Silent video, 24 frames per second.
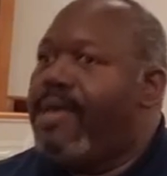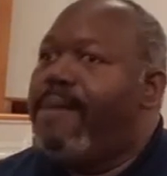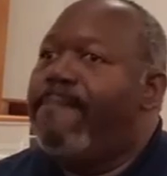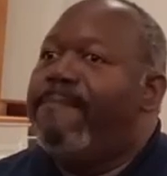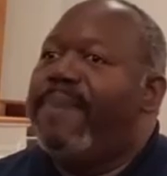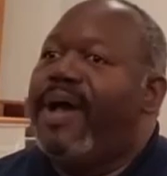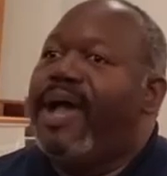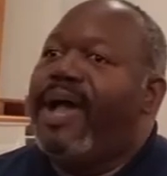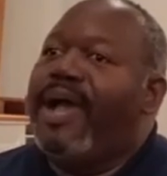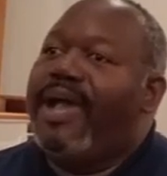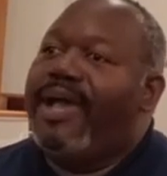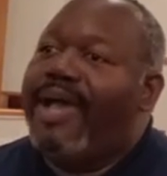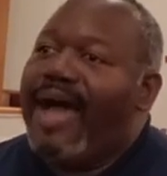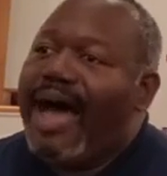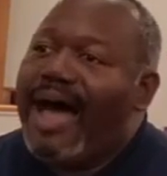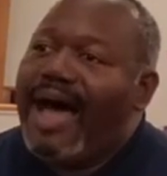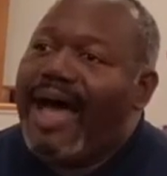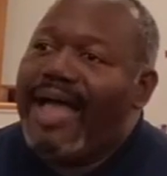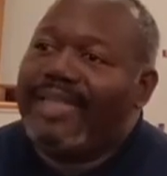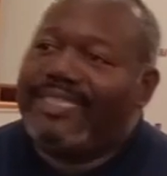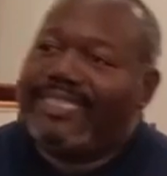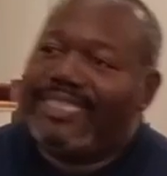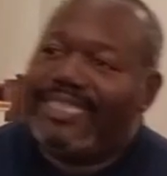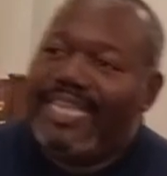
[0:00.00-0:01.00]
But
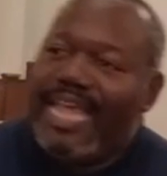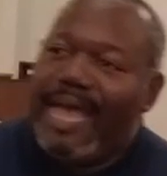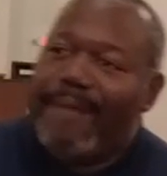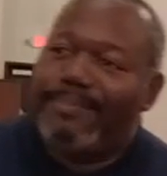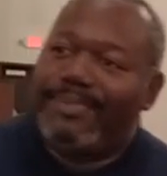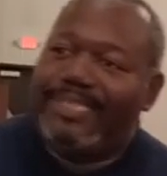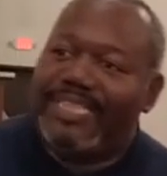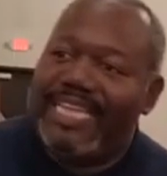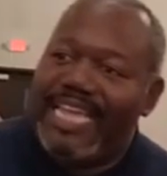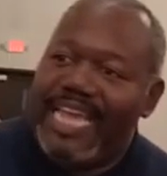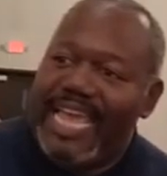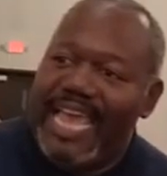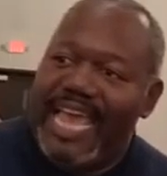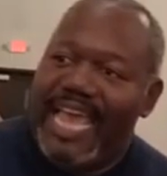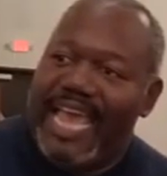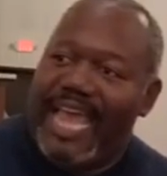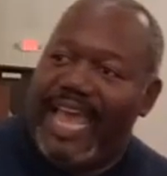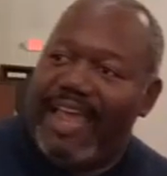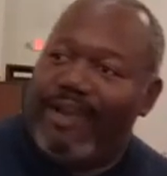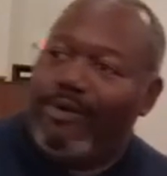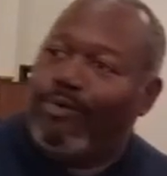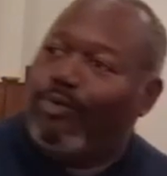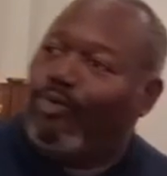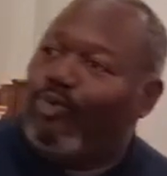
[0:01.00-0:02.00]
God steps
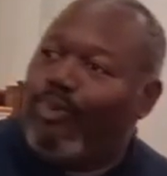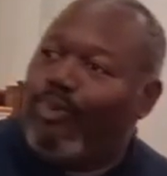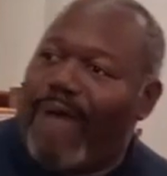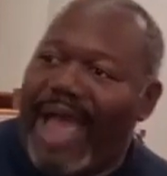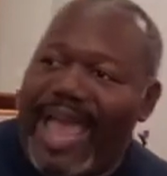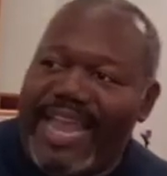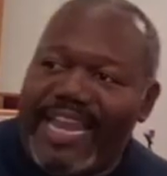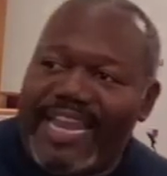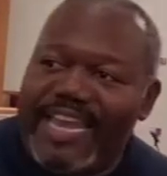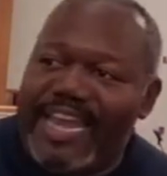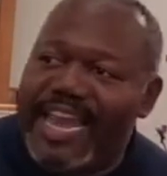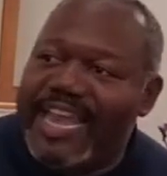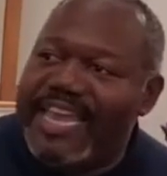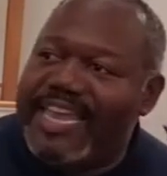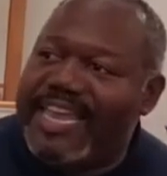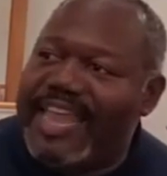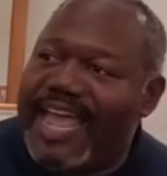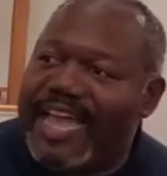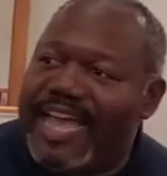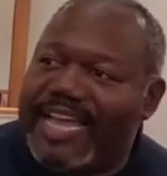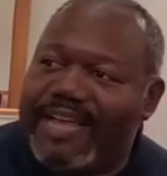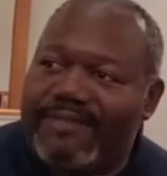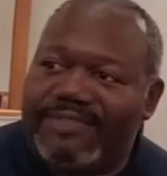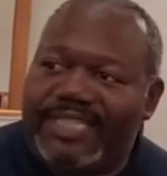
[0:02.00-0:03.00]
in right in the
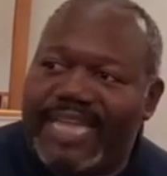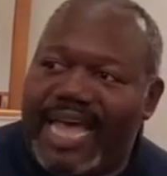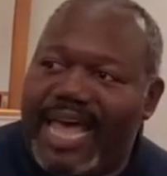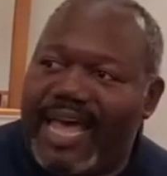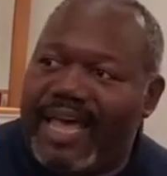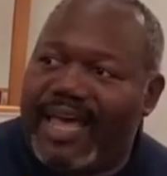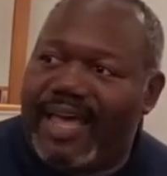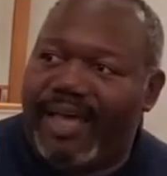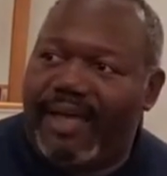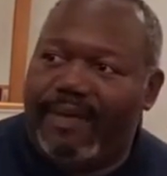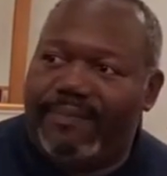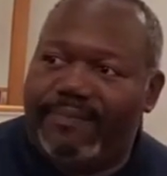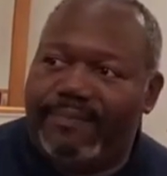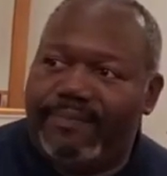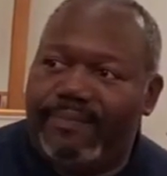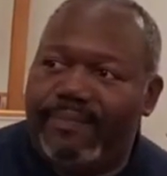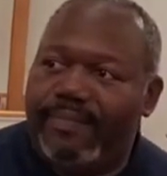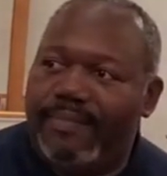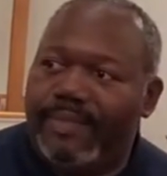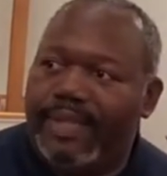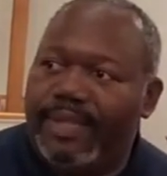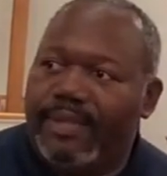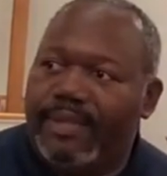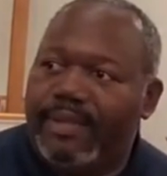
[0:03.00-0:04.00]
nick of time
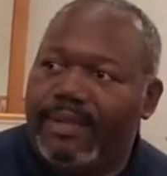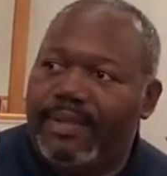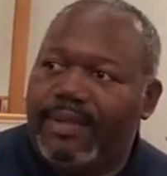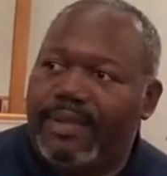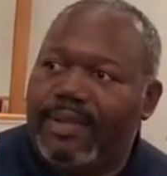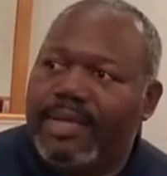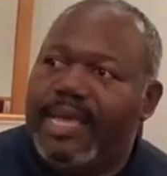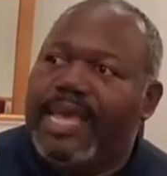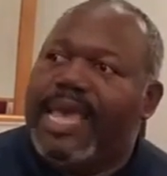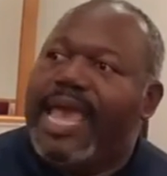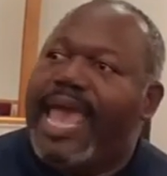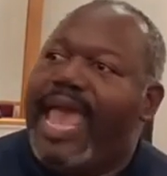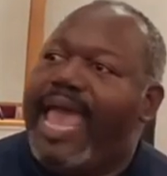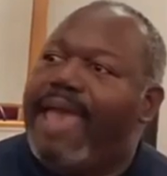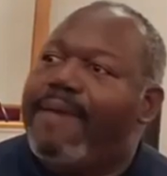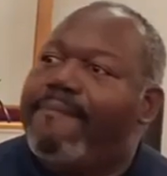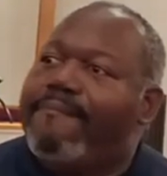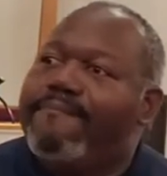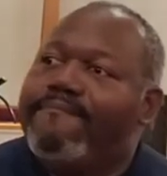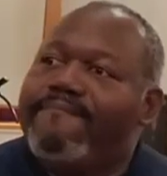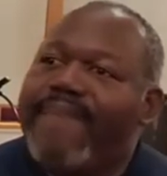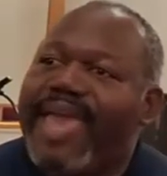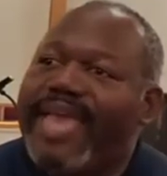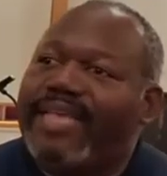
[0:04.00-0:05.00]

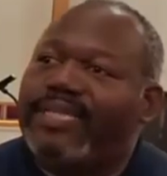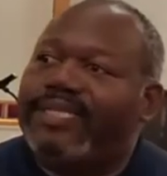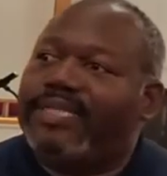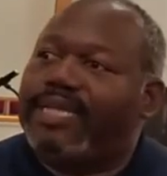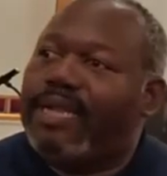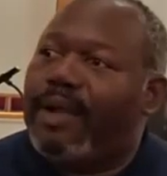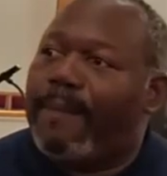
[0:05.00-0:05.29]
and makes it